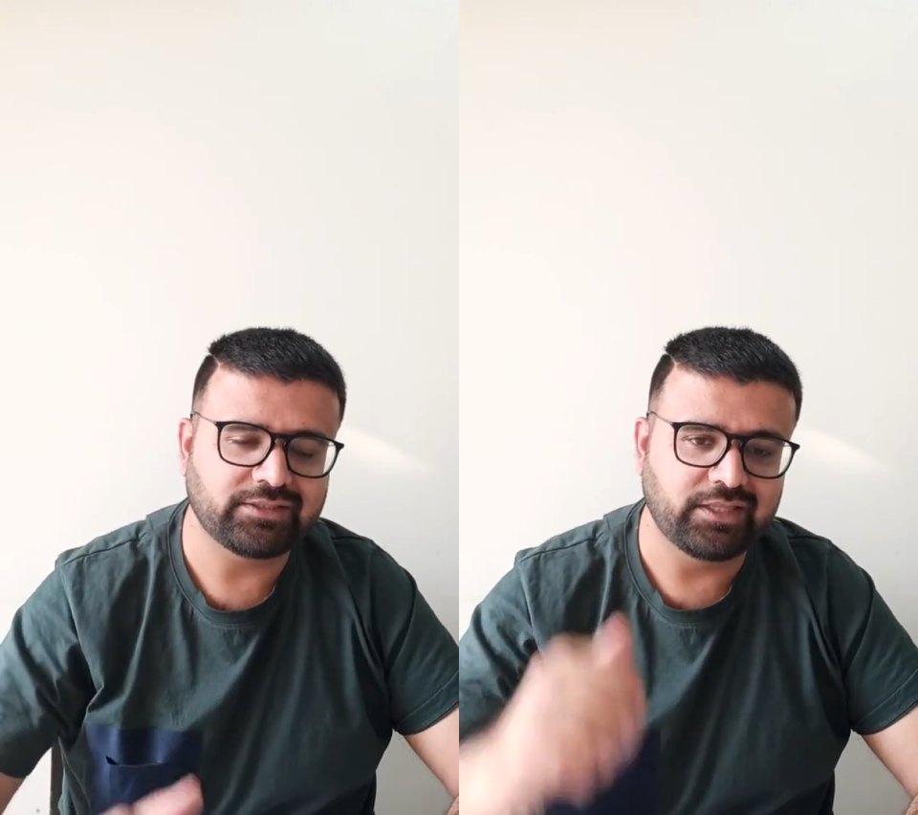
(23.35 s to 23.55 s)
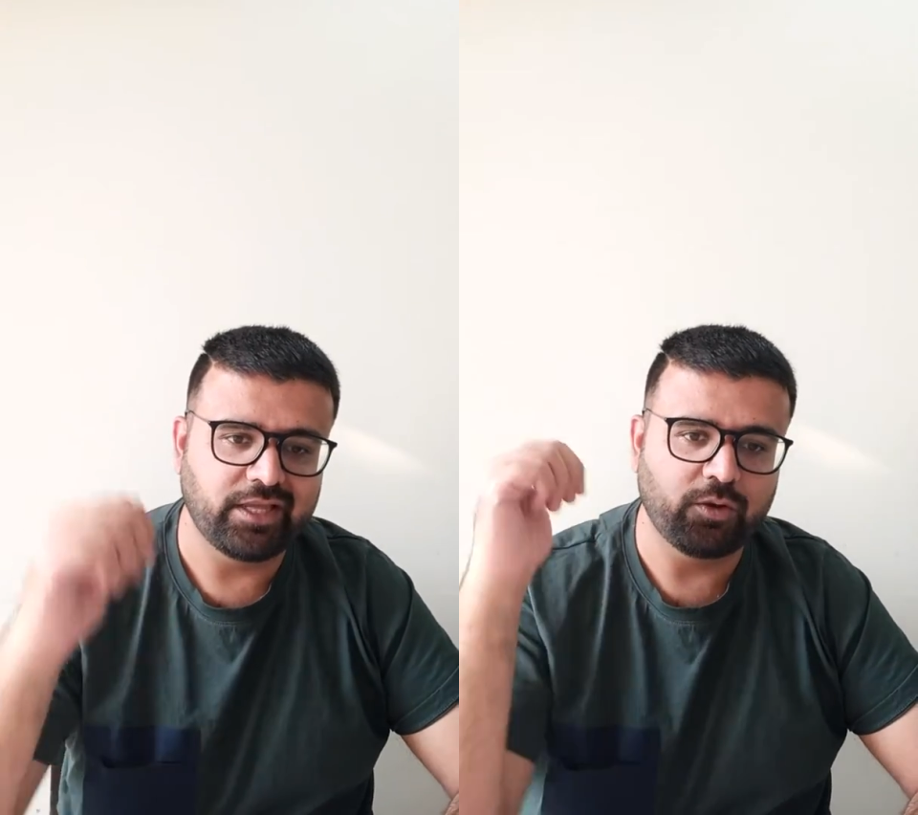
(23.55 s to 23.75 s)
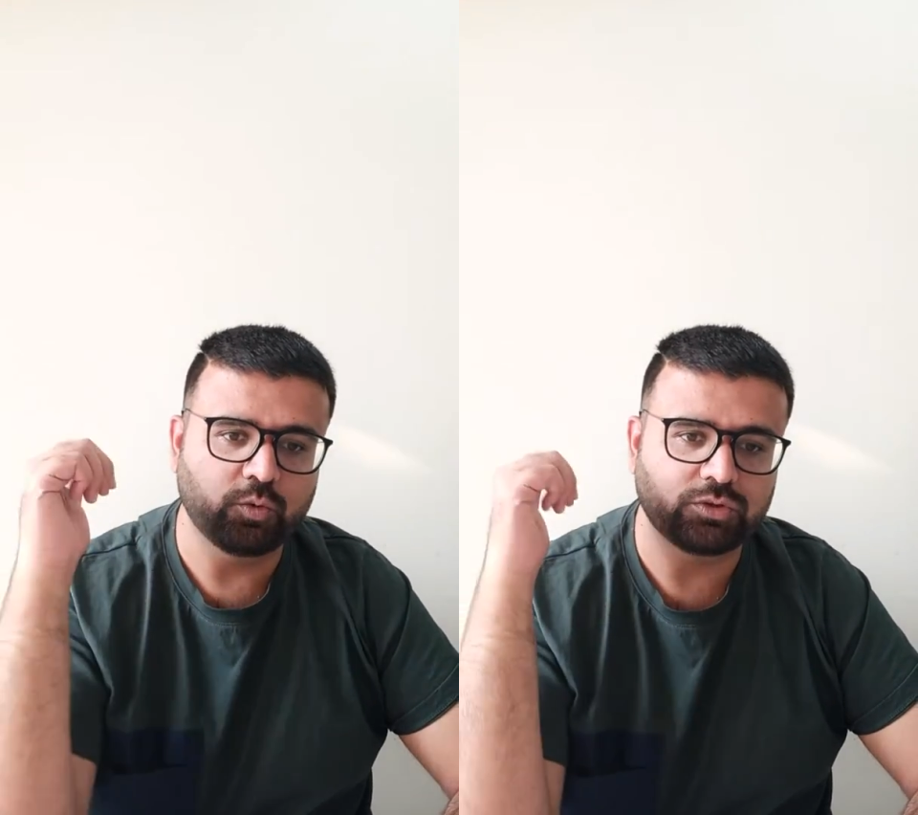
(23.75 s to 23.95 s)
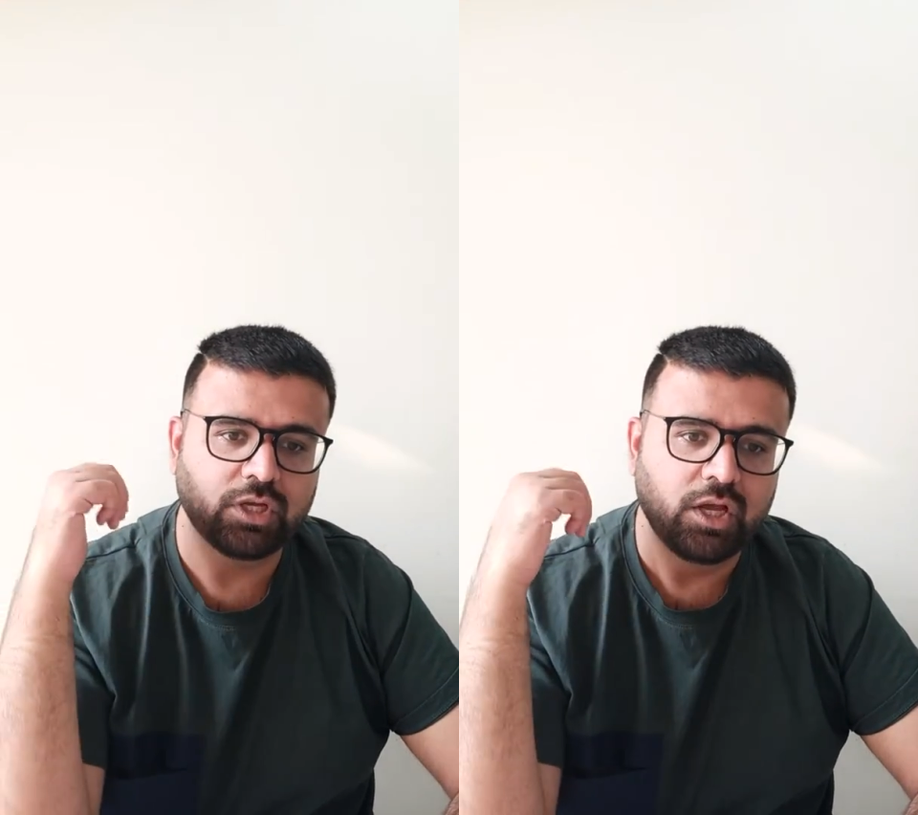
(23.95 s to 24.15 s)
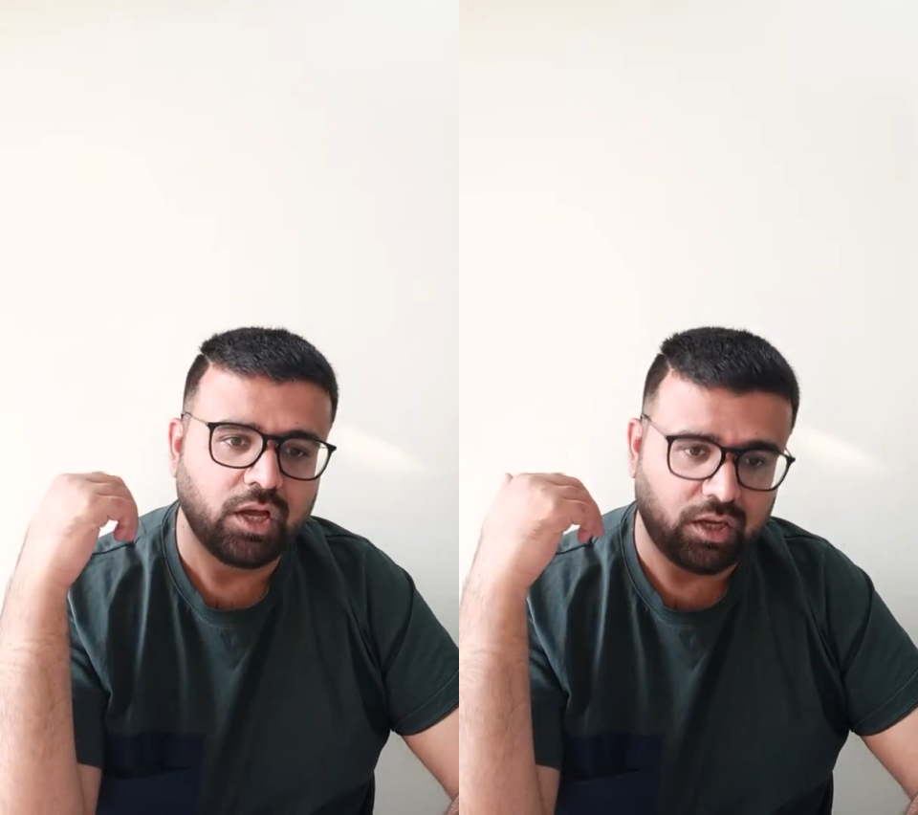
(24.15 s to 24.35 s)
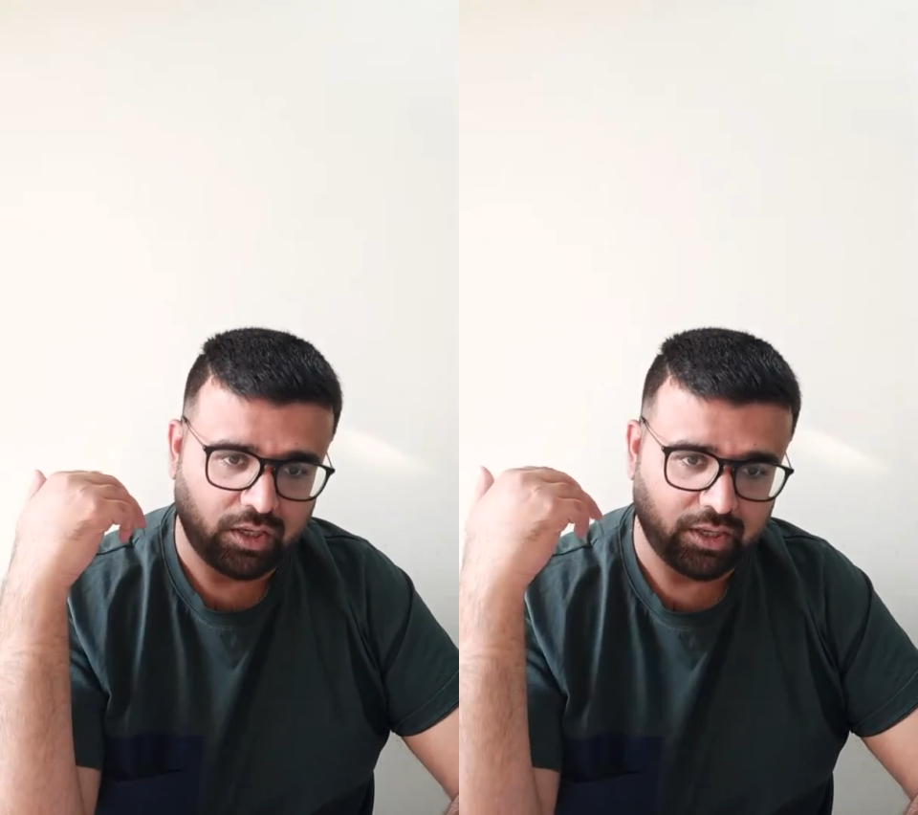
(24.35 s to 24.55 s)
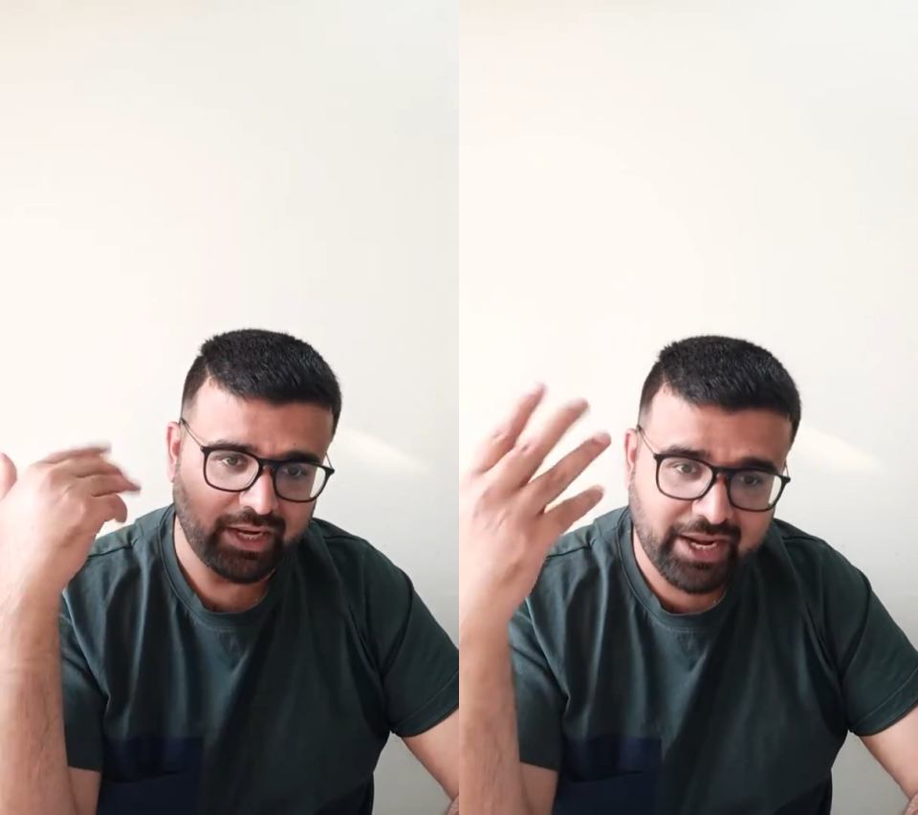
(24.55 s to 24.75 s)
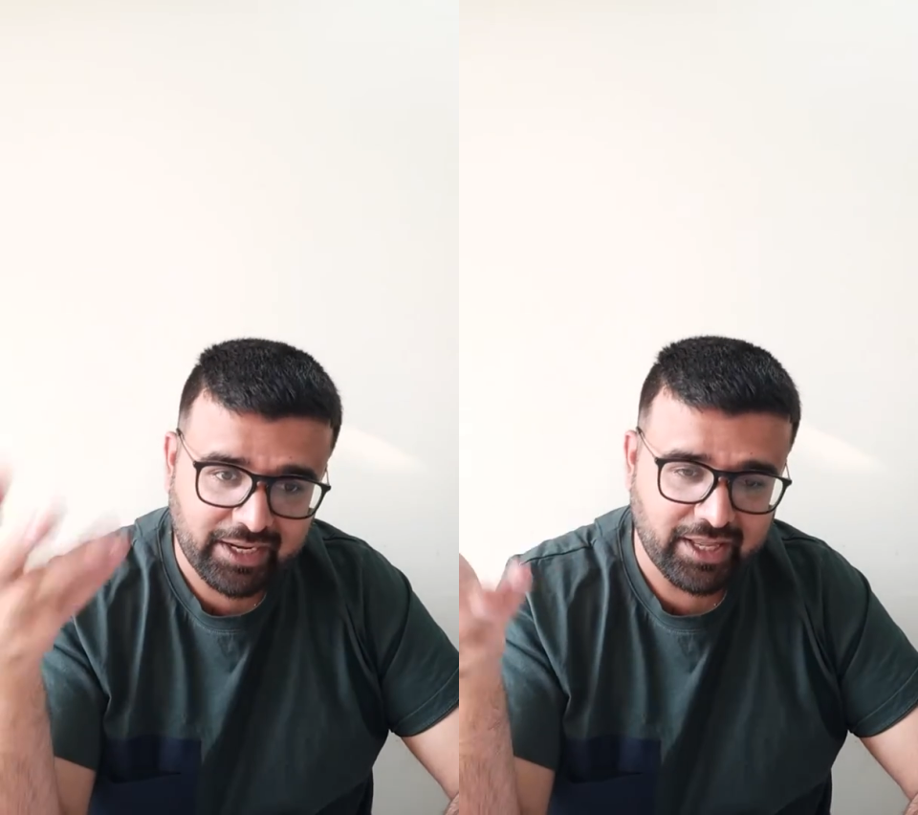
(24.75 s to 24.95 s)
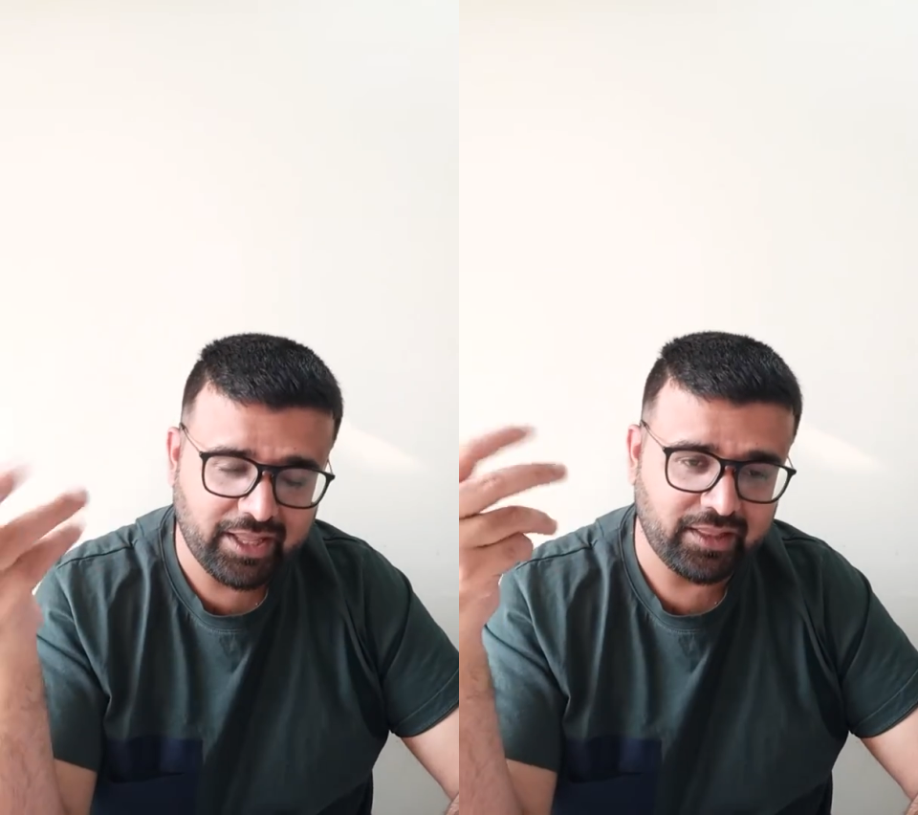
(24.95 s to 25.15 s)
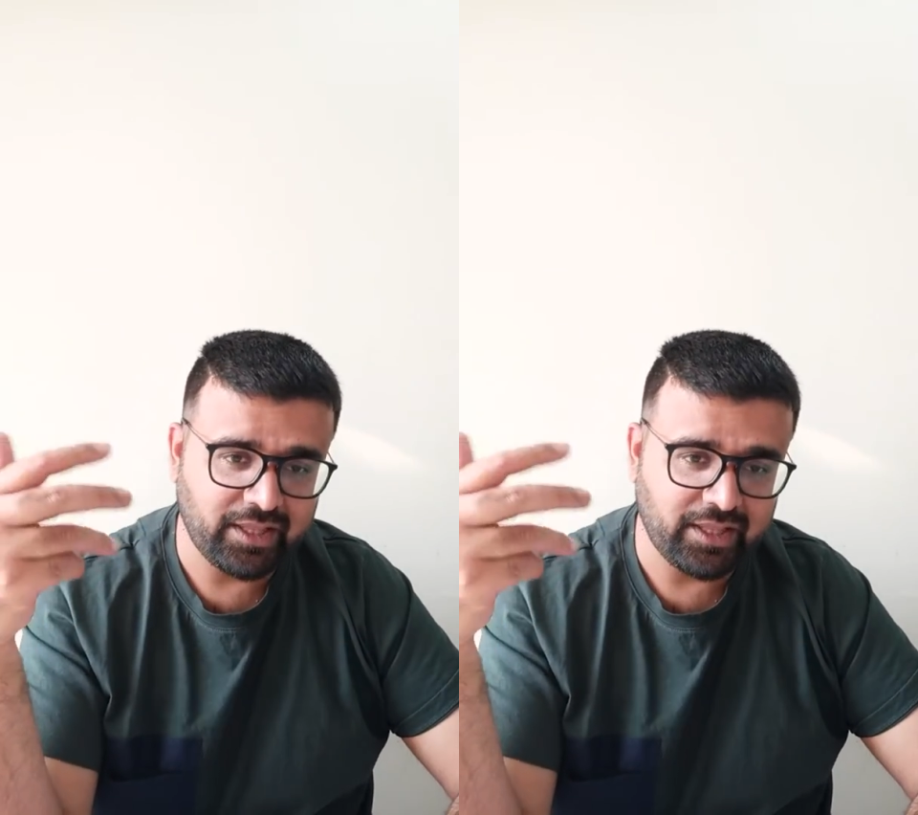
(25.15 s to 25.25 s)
They use LinkedIn.